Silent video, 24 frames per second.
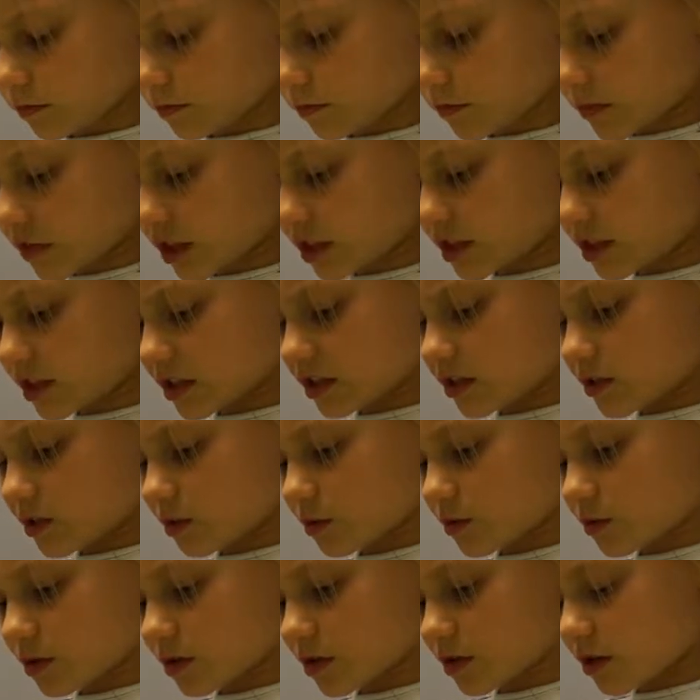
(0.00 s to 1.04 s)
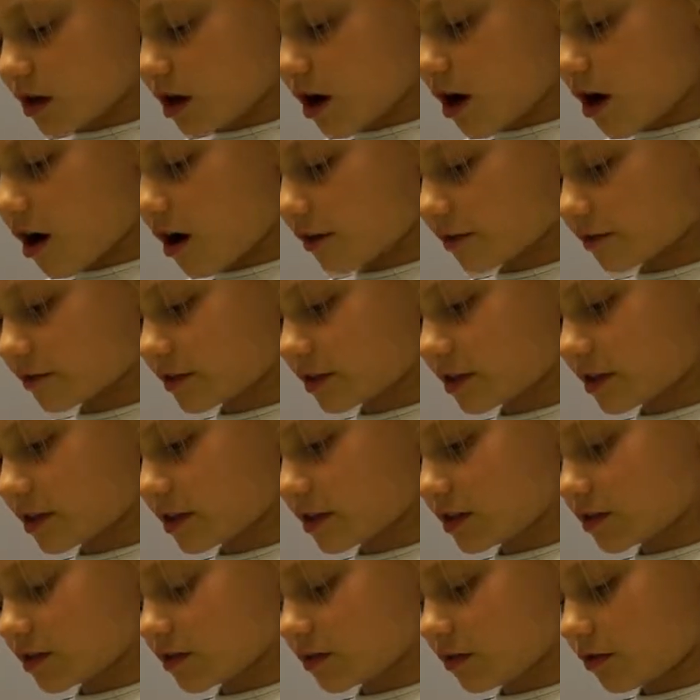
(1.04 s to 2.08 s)
This is so soft,
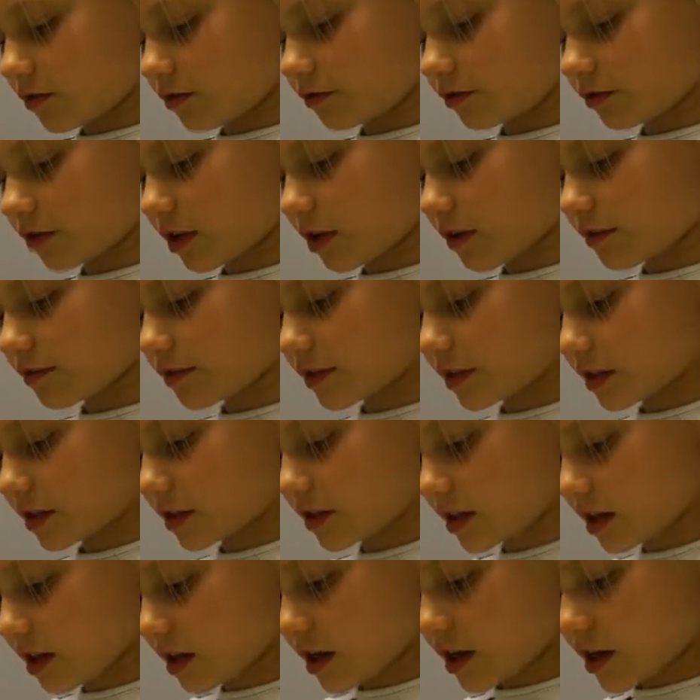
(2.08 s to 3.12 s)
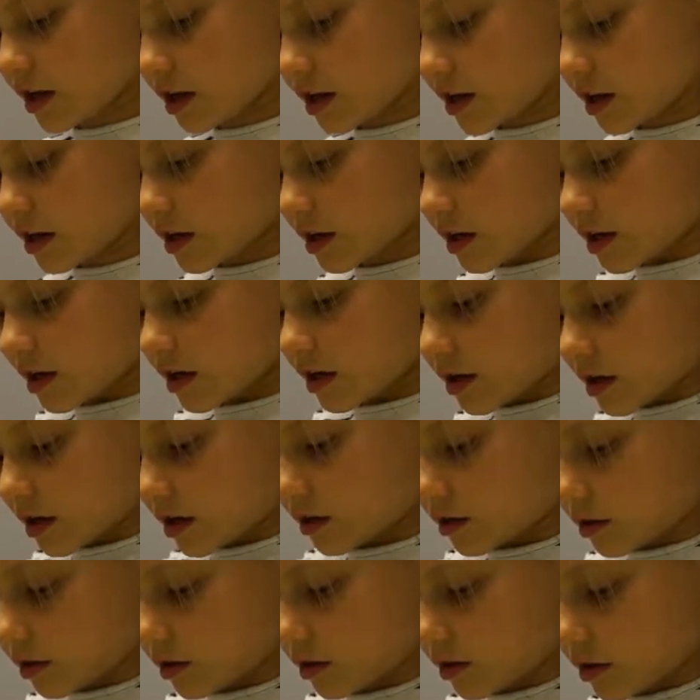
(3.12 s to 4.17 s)
so fluffy. I
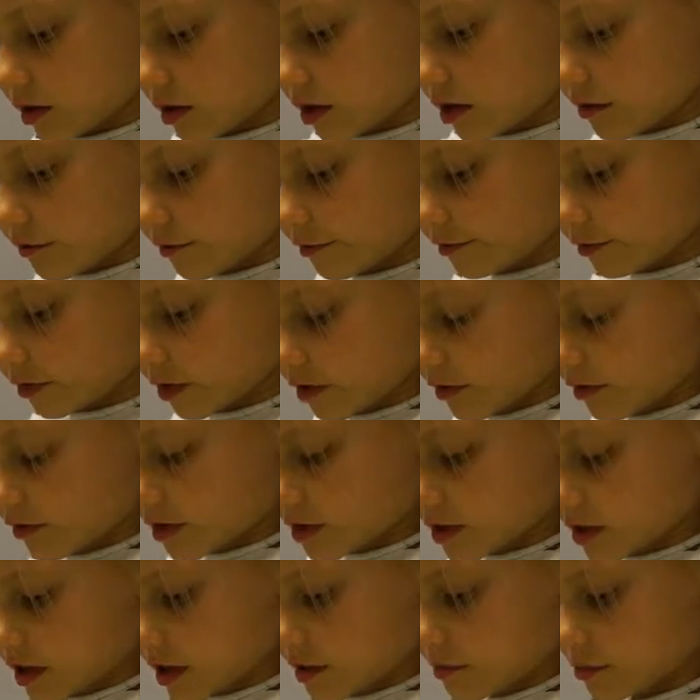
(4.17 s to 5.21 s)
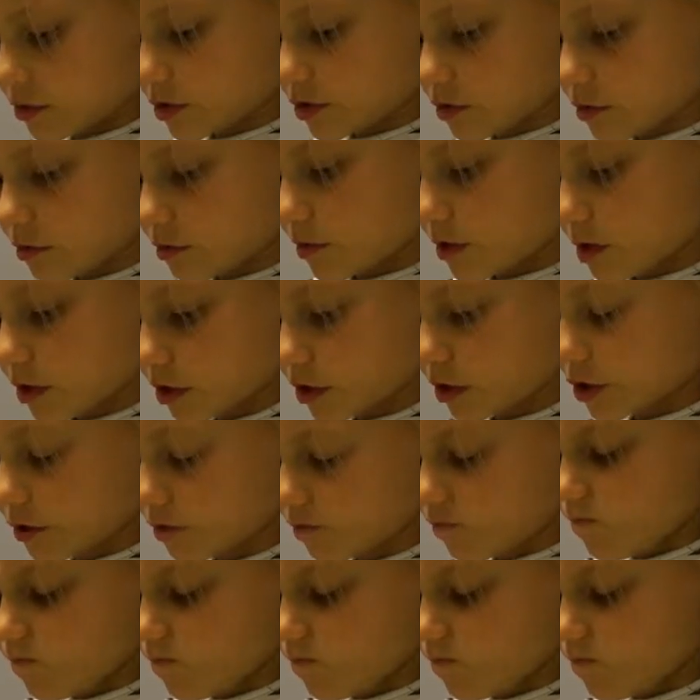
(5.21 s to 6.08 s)
love fluffy slime so much.